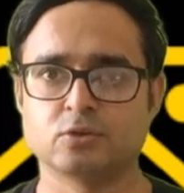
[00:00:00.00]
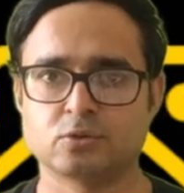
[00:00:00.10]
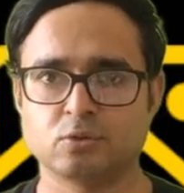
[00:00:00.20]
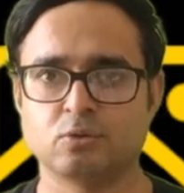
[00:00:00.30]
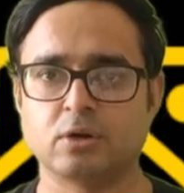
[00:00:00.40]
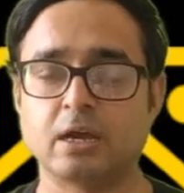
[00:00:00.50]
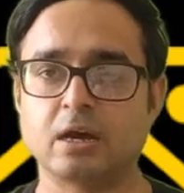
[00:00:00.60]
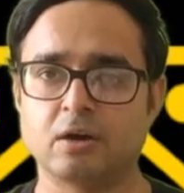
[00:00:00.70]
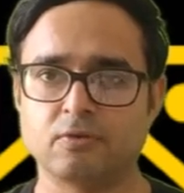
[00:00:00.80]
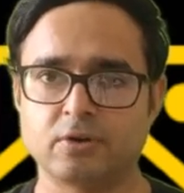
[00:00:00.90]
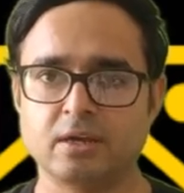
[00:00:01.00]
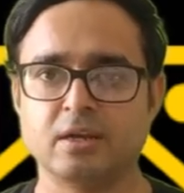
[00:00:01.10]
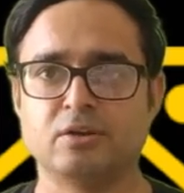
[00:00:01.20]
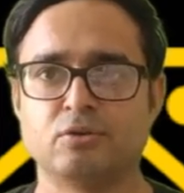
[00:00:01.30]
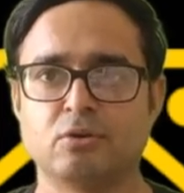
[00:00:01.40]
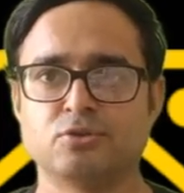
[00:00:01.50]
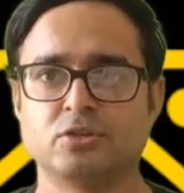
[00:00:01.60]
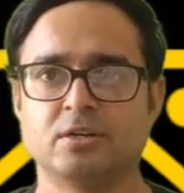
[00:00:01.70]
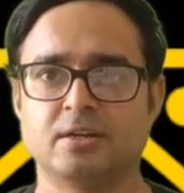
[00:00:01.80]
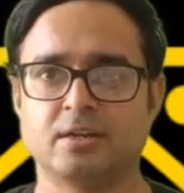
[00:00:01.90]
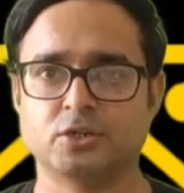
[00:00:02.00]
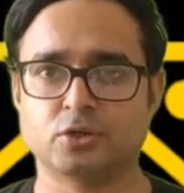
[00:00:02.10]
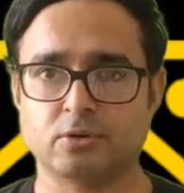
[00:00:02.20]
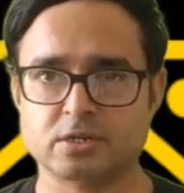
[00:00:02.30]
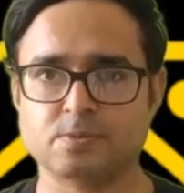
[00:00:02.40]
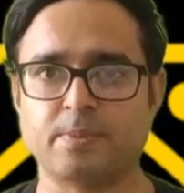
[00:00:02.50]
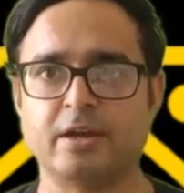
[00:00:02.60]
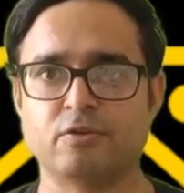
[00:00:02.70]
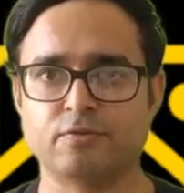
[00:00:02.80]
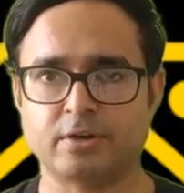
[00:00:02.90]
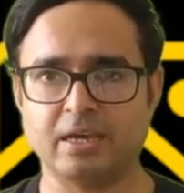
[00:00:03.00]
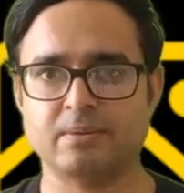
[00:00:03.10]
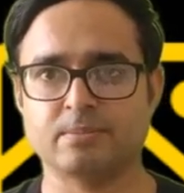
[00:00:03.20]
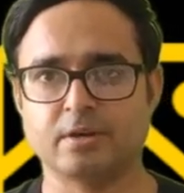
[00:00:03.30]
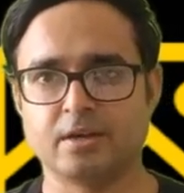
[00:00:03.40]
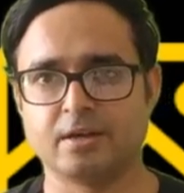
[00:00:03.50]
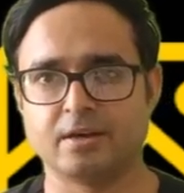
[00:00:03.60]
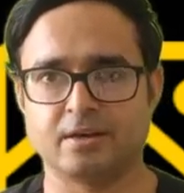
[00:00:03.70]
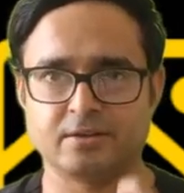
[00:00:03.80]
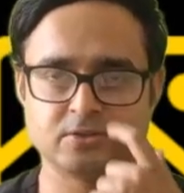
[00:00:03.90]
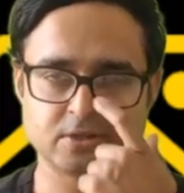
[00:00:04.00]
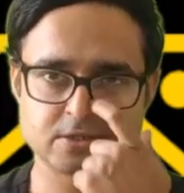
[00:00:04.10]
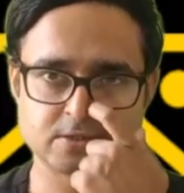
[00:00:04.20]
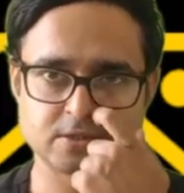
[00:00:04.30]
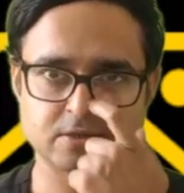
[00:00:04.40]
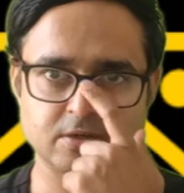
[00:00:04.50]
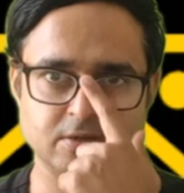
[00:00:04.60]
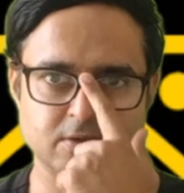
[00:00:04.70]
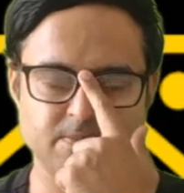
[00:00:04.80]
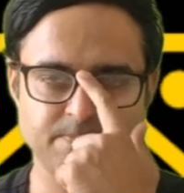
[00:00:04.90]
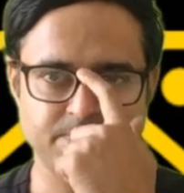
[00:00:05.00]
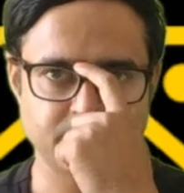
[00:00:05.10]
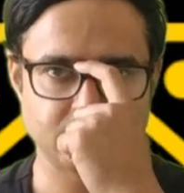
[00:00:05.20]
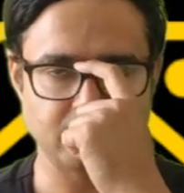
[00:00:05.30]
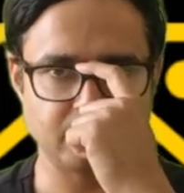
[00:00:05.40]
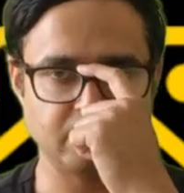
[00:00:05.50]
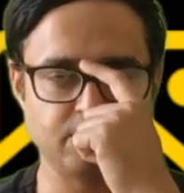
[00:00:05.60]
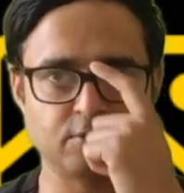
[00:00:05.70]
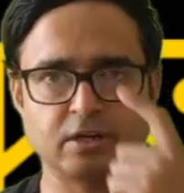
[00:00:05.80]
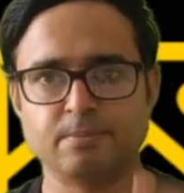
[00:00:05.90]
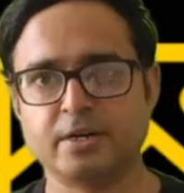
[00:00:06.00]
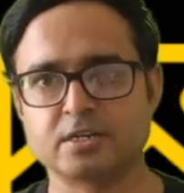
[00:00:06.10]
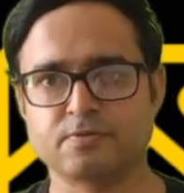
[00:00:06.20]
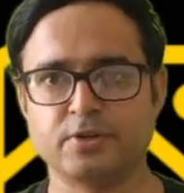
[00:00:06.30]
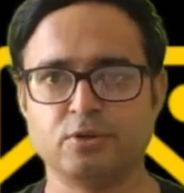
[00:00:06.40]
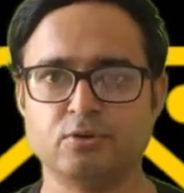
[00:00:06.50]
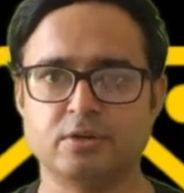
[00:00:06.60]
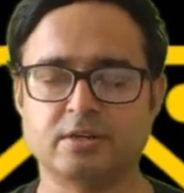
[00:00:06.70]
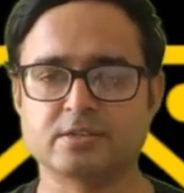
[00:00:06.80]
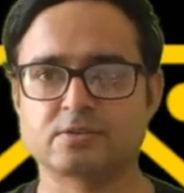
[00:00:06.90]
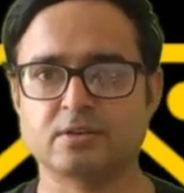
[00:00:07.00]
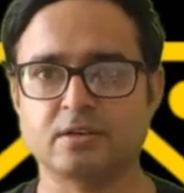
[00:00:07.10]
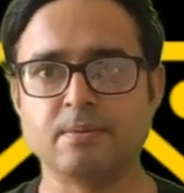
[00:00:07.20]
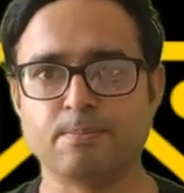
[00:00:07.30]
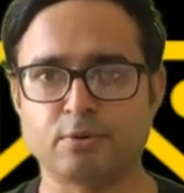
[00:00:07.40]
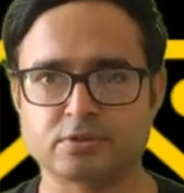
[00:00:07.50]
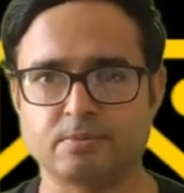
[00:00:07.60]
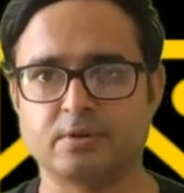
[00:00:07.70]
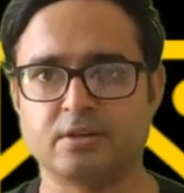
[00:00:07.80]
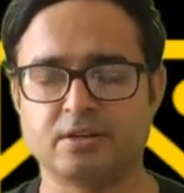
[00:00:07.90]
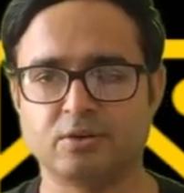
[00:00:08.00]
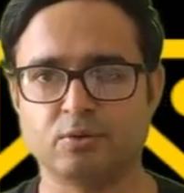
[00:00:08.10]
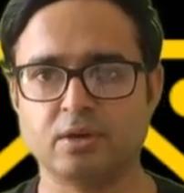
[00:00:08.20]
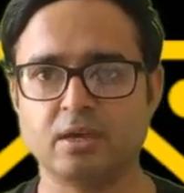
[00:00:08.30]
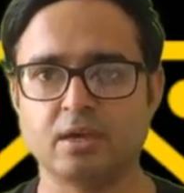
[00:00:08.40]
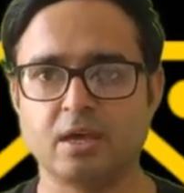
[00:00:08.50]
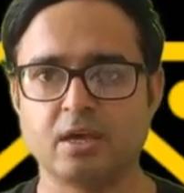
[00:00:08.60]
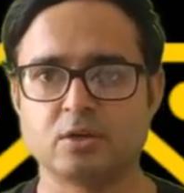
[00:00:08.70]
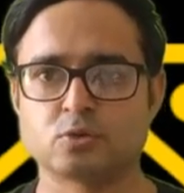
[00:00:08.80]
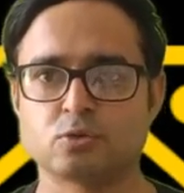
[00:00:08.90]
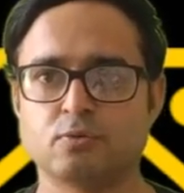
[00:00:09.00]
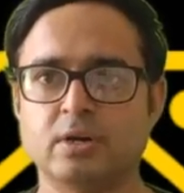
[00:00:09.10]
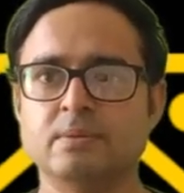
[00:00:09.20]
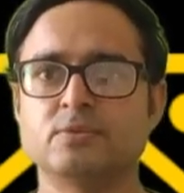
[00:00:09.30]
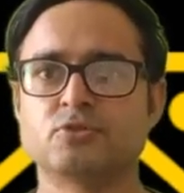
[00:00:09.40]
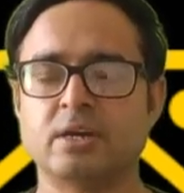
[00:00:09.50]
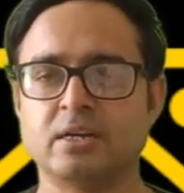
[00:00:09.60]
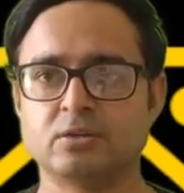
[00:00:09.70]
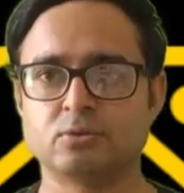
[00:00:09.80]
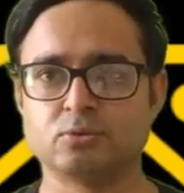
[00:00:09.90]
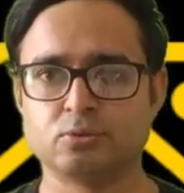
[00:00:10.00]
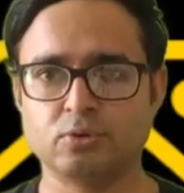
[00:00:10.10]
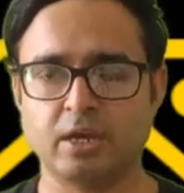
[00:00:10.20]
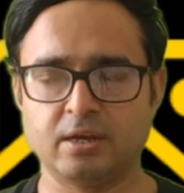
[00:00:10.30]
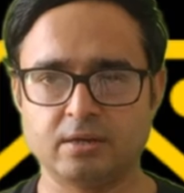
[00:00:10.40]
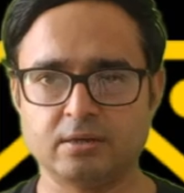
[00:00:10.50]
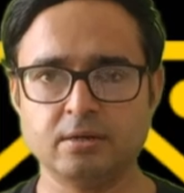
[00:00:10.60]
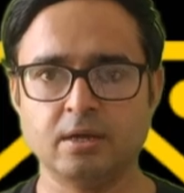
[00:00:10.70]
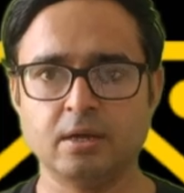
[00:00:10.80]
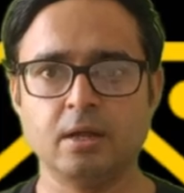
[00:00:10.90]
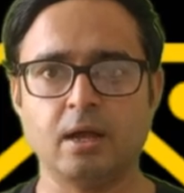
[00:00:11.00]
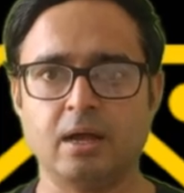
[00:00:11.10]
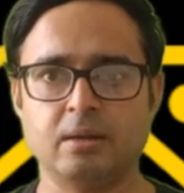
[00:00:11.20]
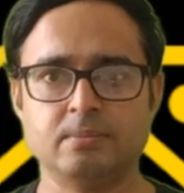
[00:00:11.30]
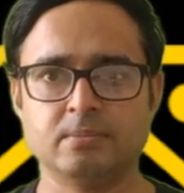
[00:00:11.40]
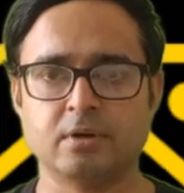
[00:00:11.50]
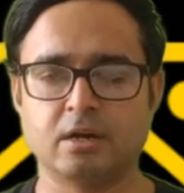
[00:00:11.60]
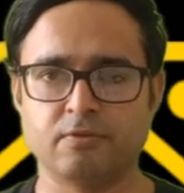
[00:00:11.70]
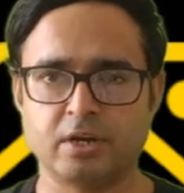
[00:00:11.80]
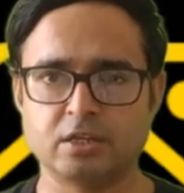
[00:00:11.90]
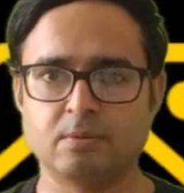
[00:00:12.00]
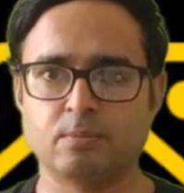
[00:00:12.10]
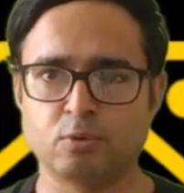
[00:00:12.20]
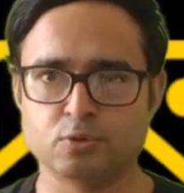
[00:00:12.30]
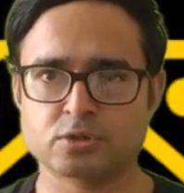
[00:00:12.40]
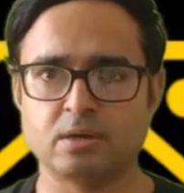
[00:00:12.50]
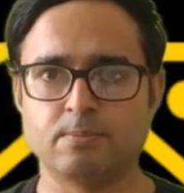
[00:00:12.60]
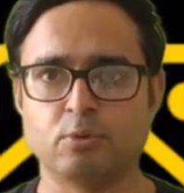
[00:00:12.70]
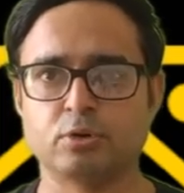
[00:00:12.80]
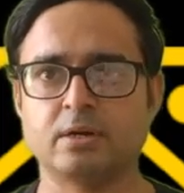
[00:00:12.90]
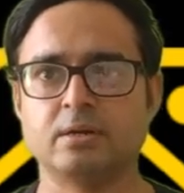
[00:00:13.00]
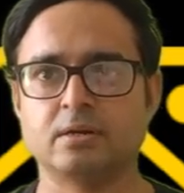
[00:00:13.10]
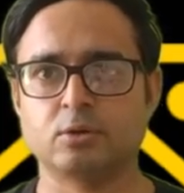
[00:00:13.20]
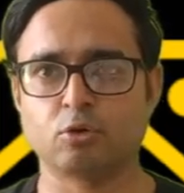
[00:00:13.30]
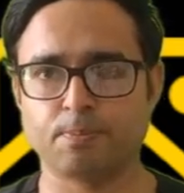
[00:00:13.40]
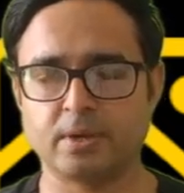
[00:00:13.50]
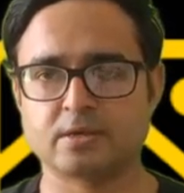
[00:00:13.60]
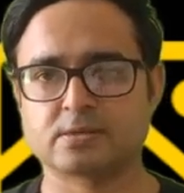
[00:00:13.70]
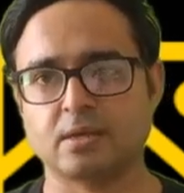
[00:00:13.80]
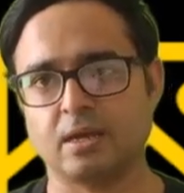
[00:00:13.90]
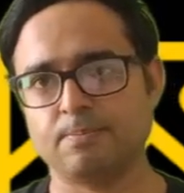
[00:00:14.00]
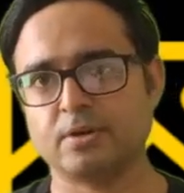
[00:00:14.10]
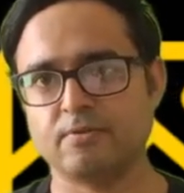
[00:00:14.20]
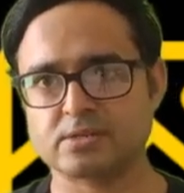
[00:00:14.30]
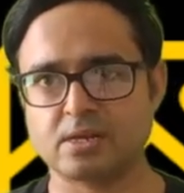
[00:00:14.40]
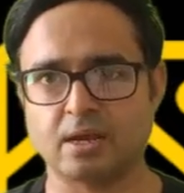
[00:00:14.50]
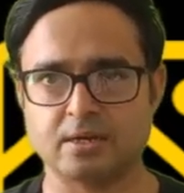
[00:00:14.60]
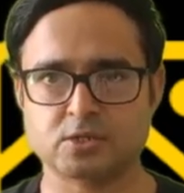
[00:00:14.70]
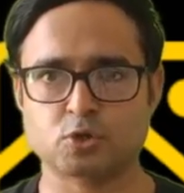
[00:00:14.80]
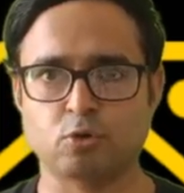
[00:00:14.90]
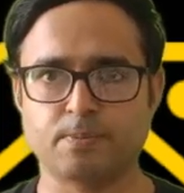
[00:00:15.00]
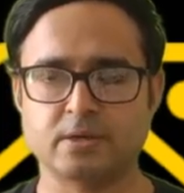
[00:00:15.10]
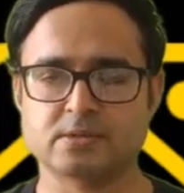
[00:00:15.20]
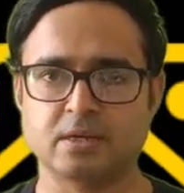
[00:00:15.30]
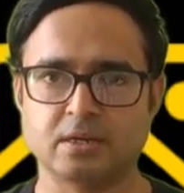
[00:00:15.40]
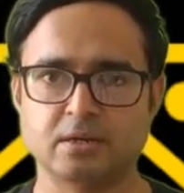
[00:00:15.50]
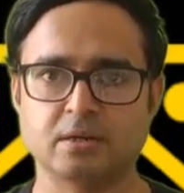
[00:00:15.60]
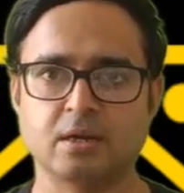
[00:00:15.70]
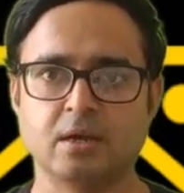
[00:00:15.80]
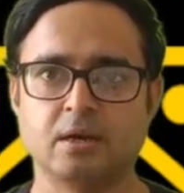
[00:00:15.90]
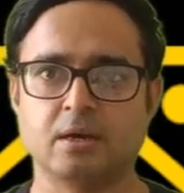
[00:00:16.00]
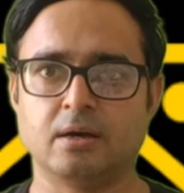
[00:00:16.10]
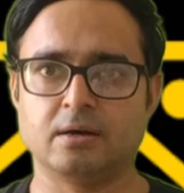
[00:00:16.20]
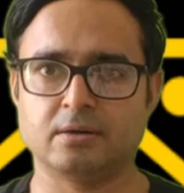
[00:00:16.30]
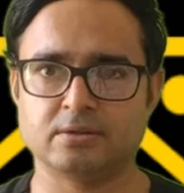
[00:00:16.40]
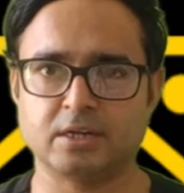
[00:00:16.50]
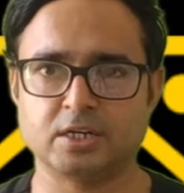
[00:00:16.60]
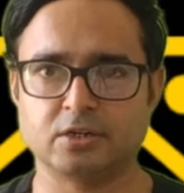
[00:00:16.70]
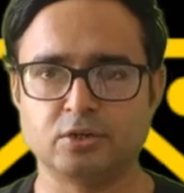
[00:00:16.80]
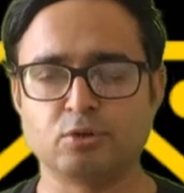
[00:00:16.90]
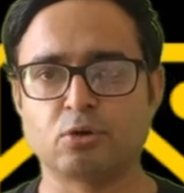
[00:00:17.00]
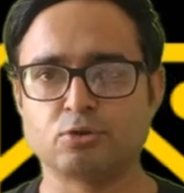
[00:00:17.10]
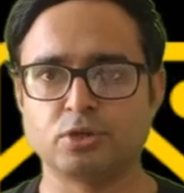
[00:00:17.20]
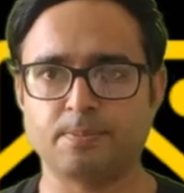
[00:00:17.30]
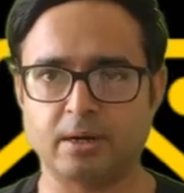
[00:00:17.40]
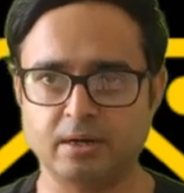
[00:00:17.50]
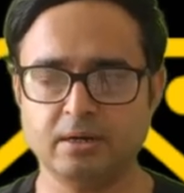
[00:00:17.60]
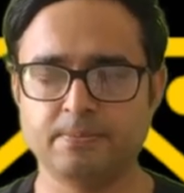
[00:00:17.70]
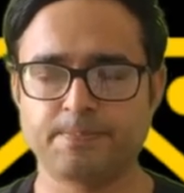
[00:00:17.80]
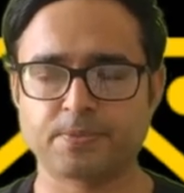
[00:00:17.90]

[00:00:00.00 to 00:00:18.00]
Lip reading: So, covering neurology in a short span of time in just 30-40 minutes video, it is impossible. Okay, so what I'm trying to do here, I'm covering the most important topics and previously asked topics in that neurology part.